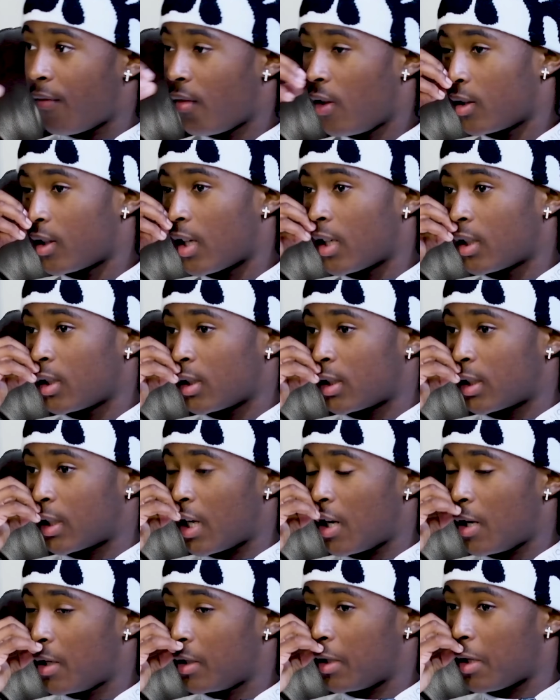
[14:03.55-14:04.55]
Yeah, I feel like
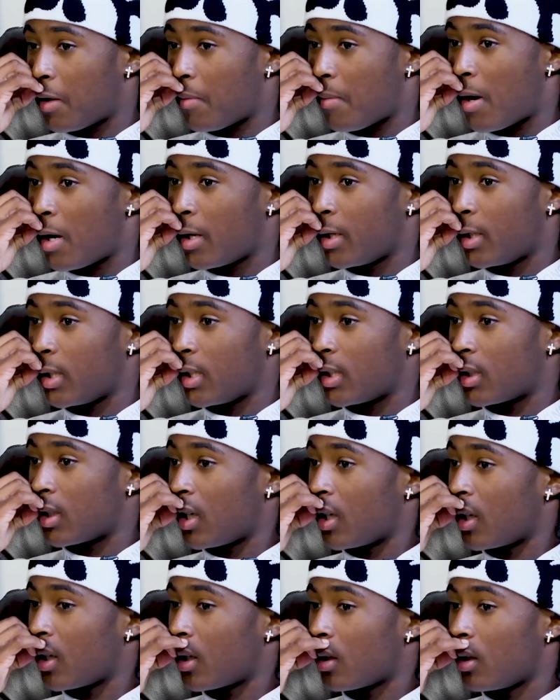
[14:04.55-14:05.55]
that's the scary thing
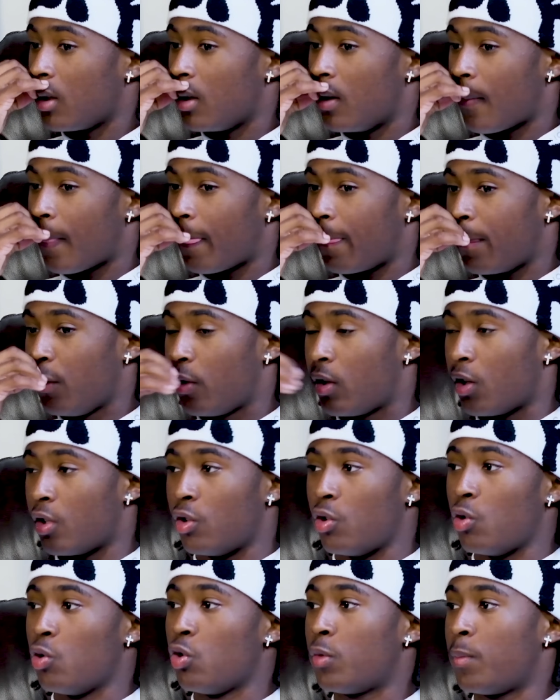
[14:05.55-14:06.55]
about it is like
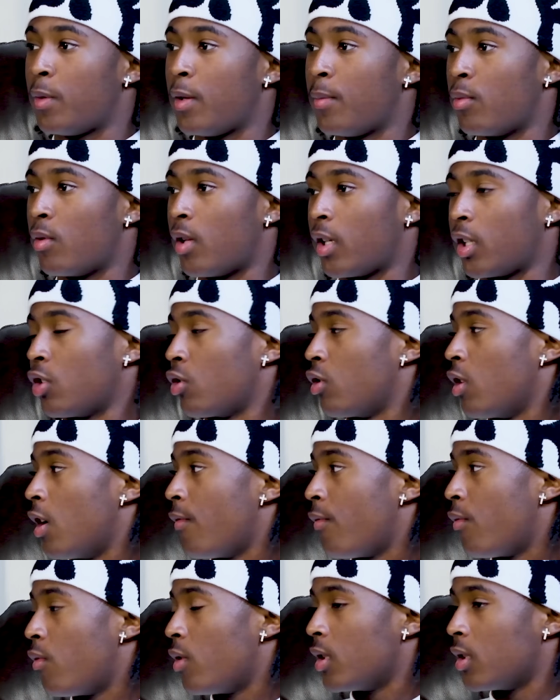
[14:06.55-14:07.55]
you can lose people,
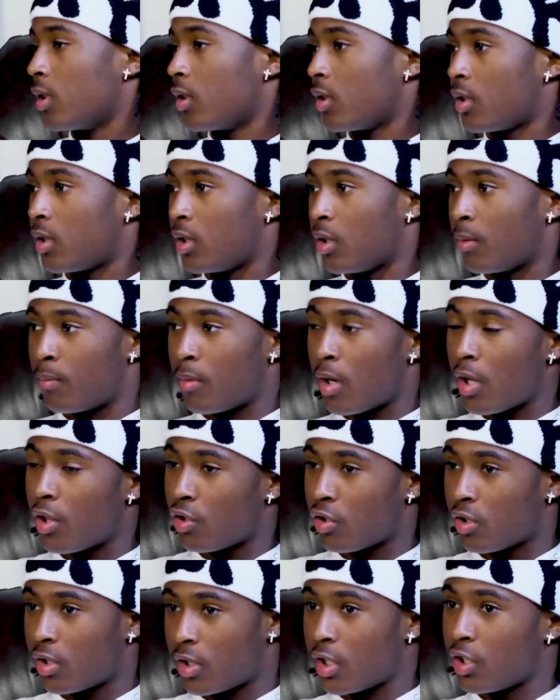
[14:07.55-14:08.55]
like your loved ones,
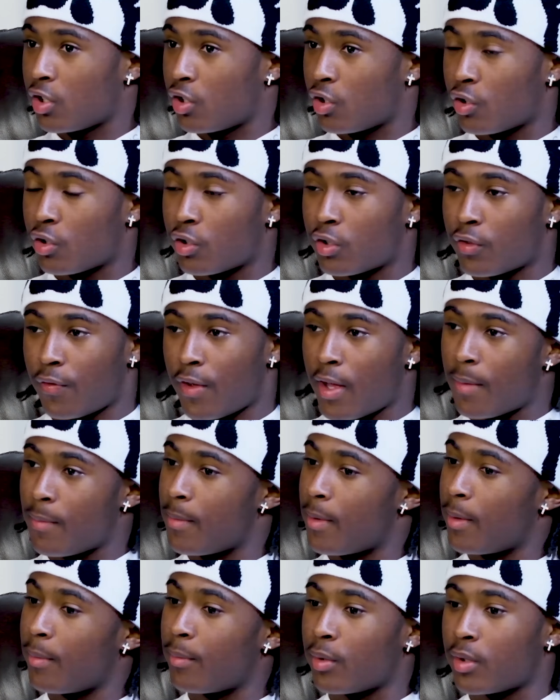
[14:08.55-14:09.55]
your brothers,
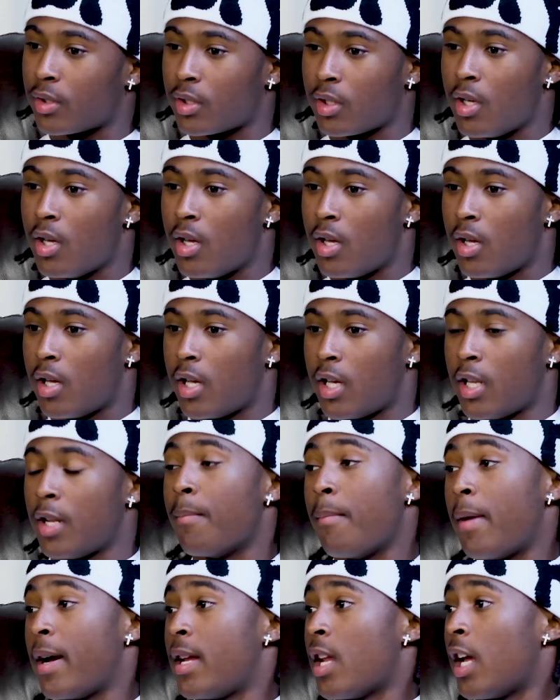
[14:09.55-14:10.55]
sisters, family members,
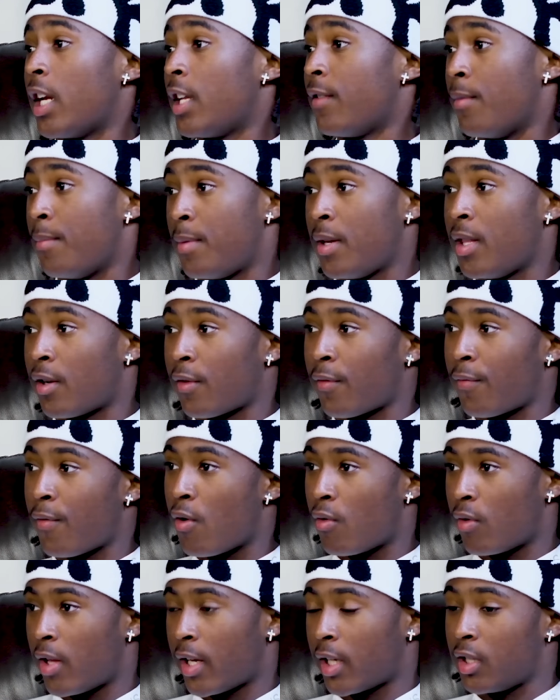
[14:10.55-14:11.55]
and it might not even
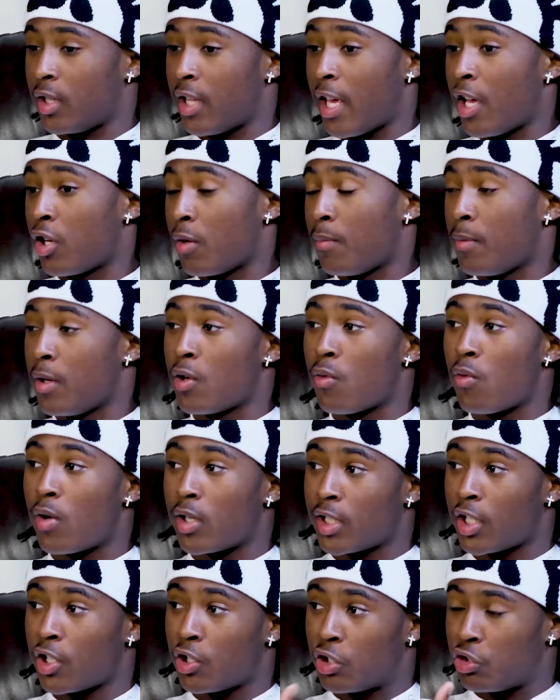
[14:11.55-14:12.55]
be their fault. Like they
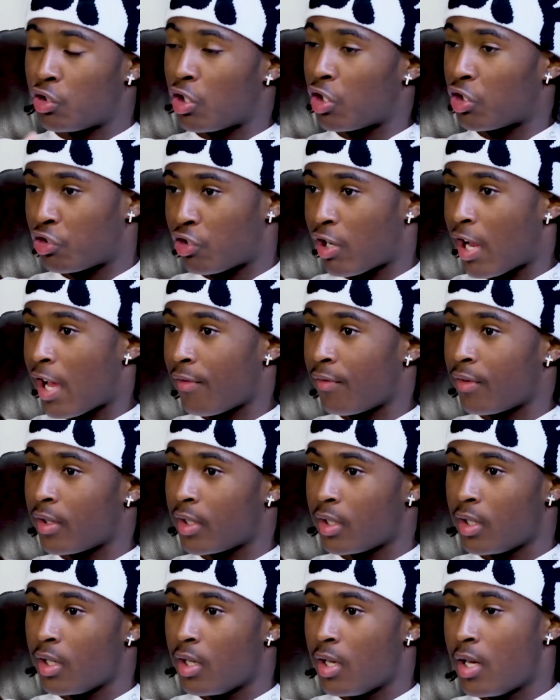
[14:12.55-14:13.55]
could be the ones that are drunk
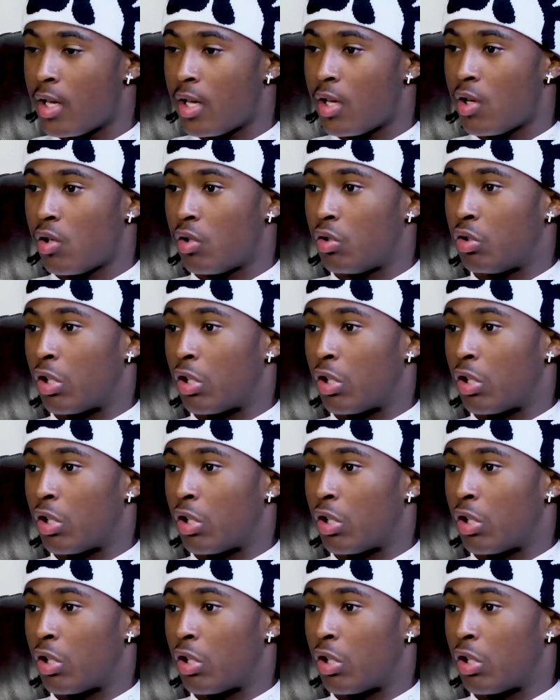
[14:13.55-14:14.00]
driving.